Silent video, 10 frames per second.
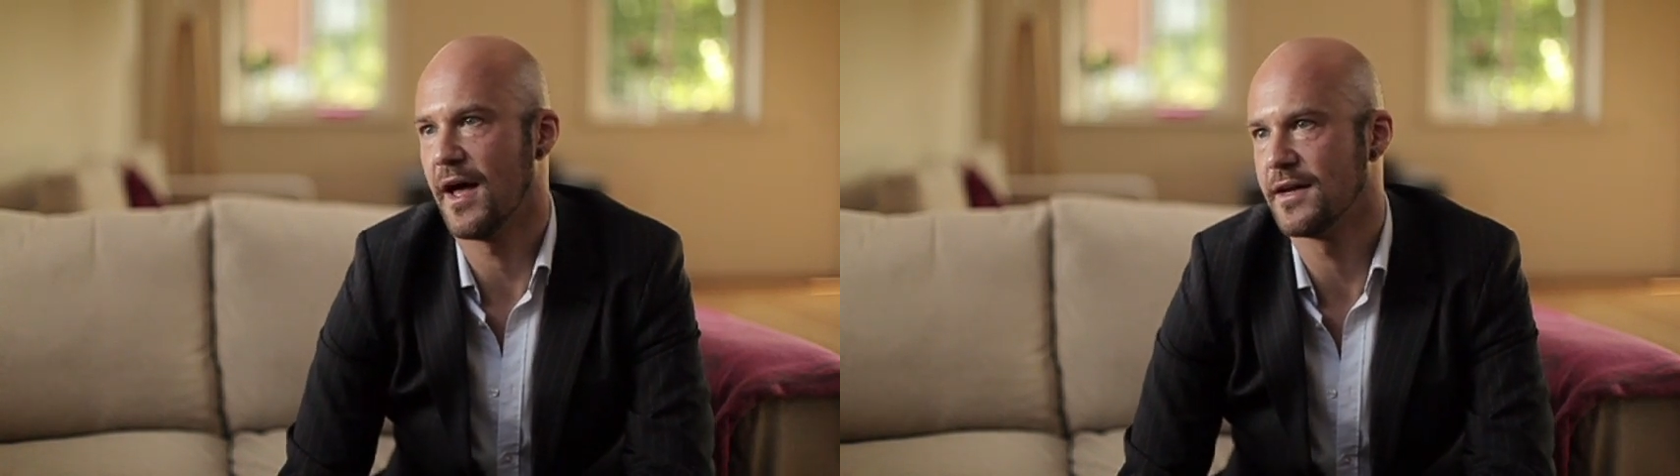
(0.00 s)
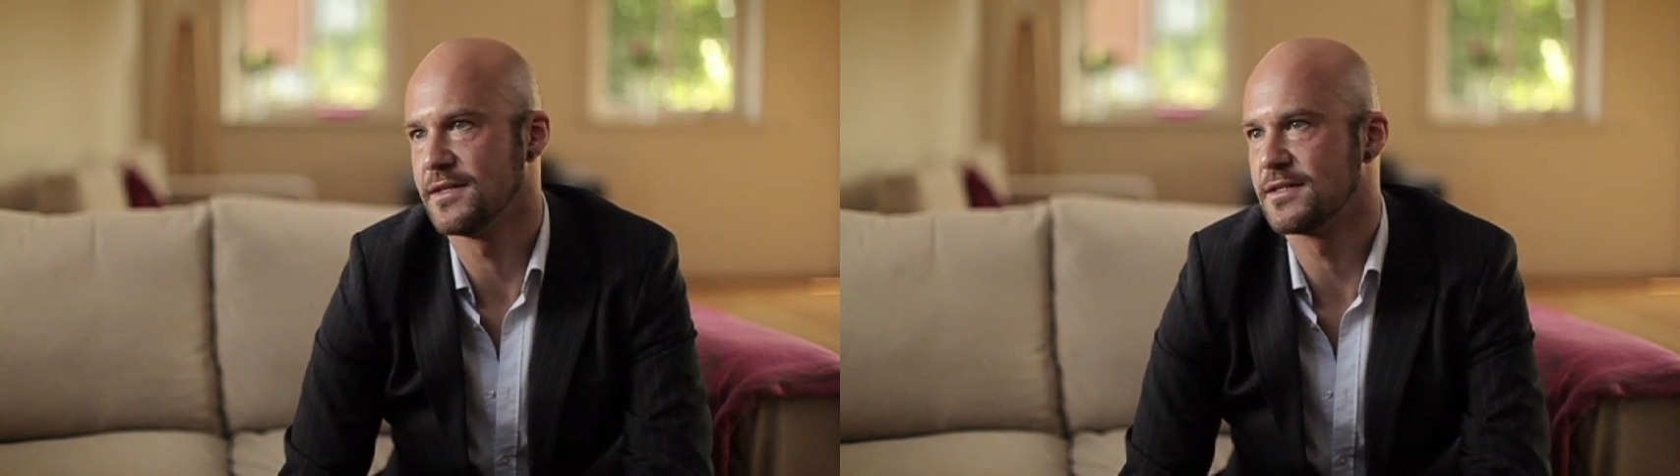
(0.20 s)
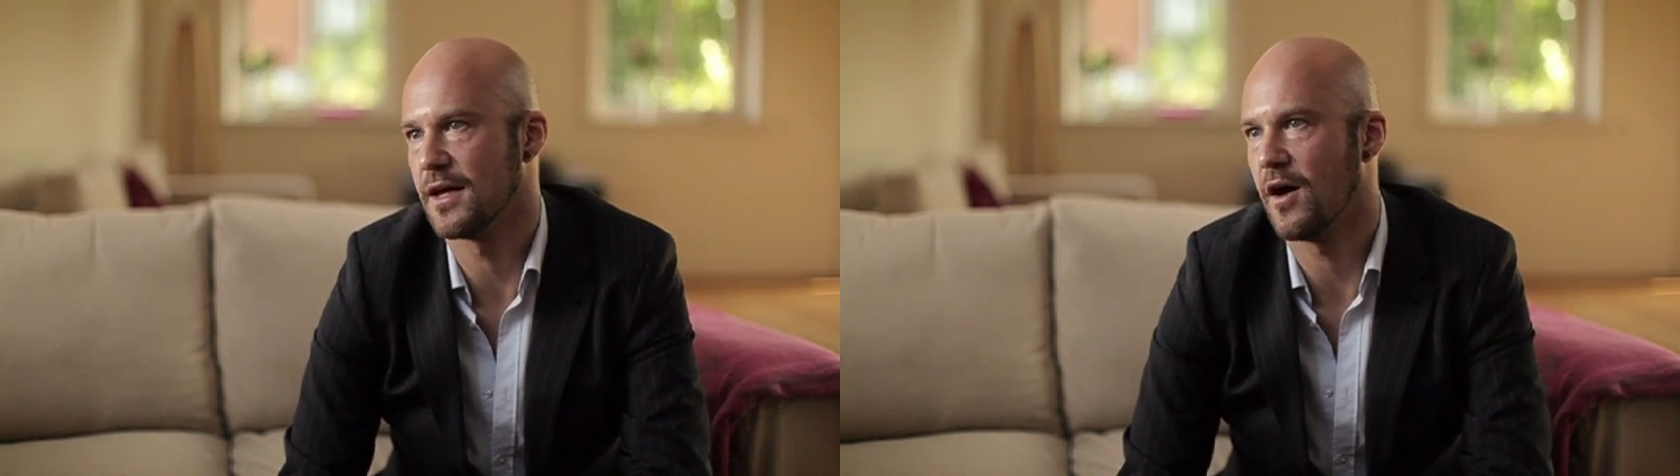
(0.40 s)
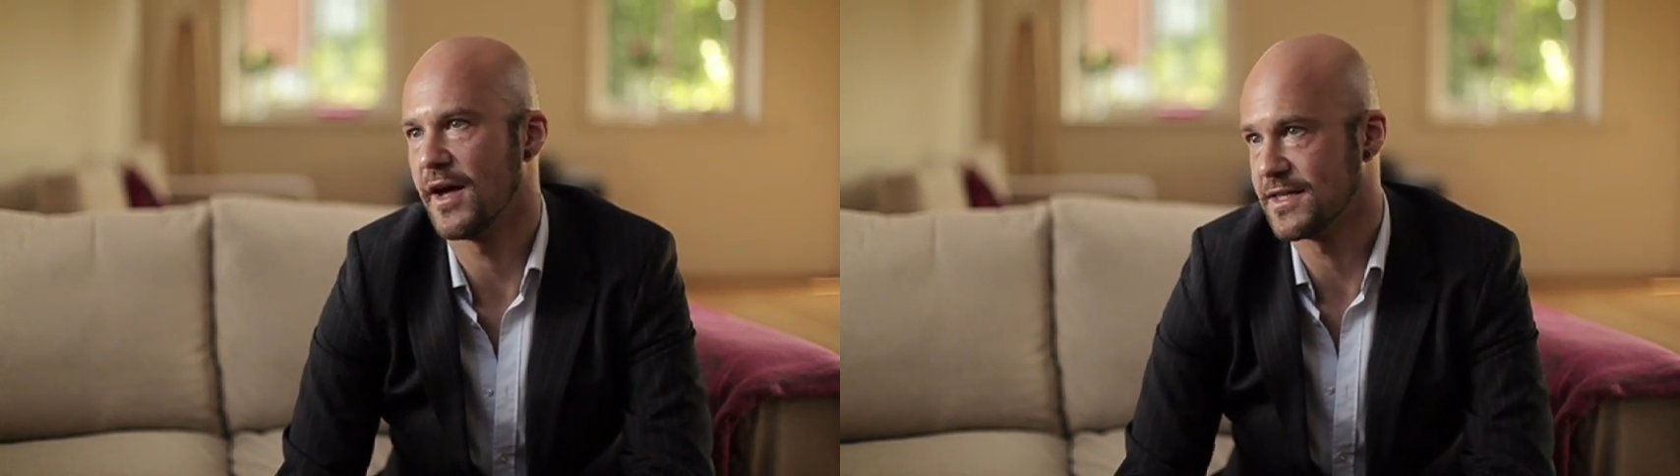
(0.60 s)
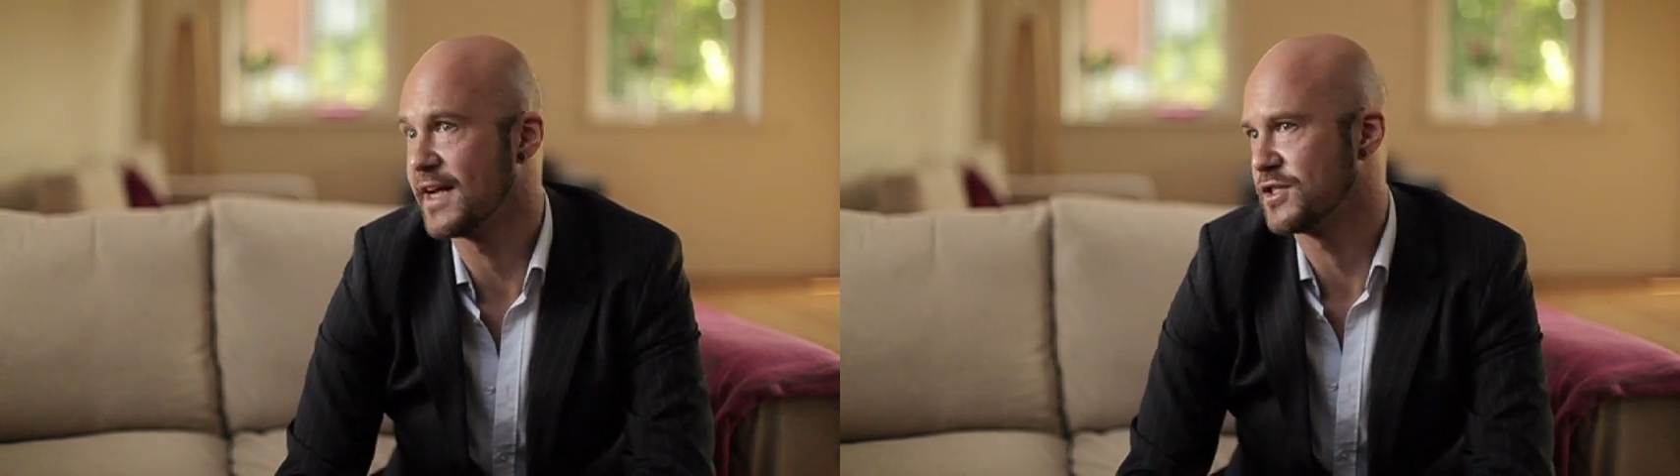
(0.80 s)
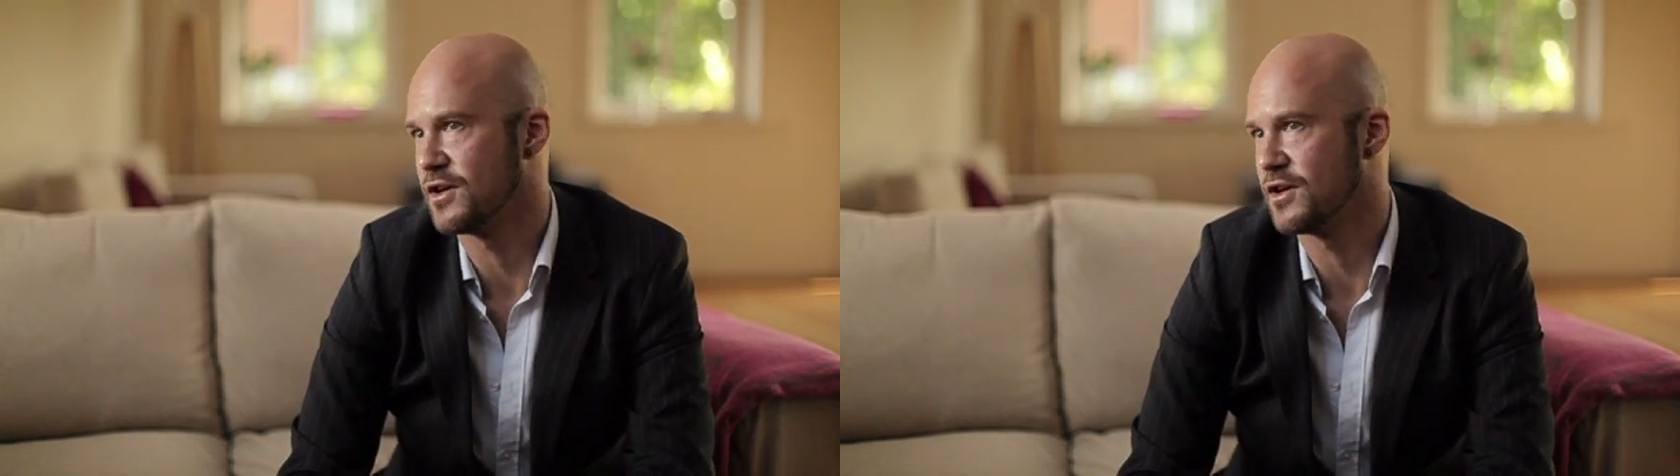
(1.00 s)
and I had an